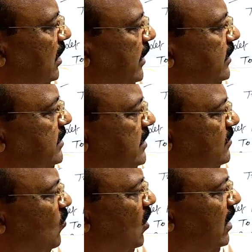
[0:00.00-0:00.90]
is
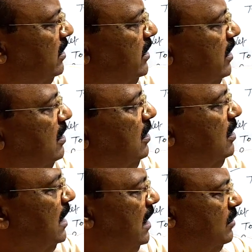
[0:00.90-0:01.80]
smaller than
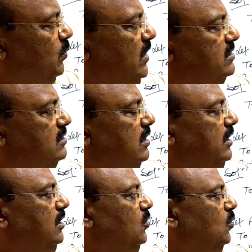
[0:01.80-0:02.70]

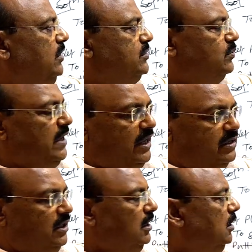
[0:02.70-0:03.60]
r+3 whole square,
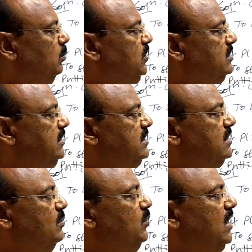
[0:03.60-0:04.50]
means this
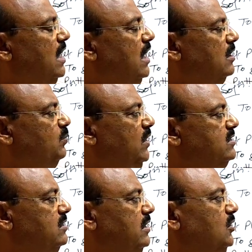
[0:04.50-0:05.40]
number
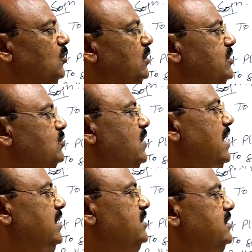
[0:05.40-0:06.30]
r+3 whole
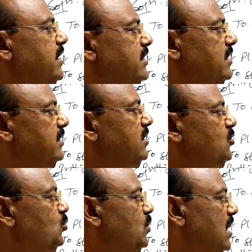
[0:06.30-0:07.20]
square is greater than
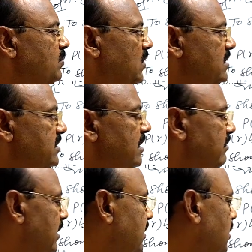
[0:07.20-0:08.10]

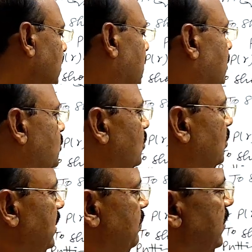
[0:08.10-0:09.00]
2r+7. So
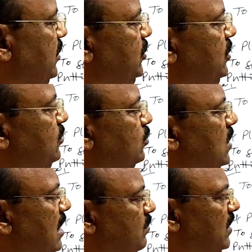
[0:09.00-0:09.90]
replacing
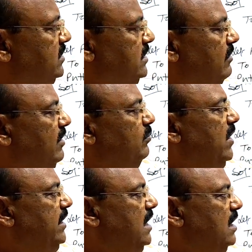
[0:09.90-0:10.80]
2r+7
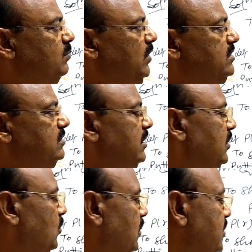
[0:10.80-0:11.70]
by r+3
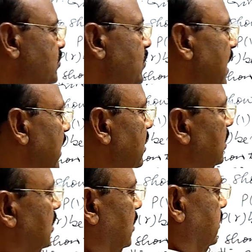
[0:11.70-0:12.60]
whole square,
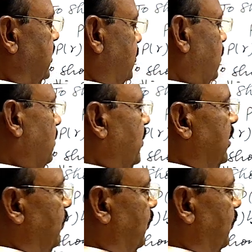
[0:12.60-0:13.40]
this will be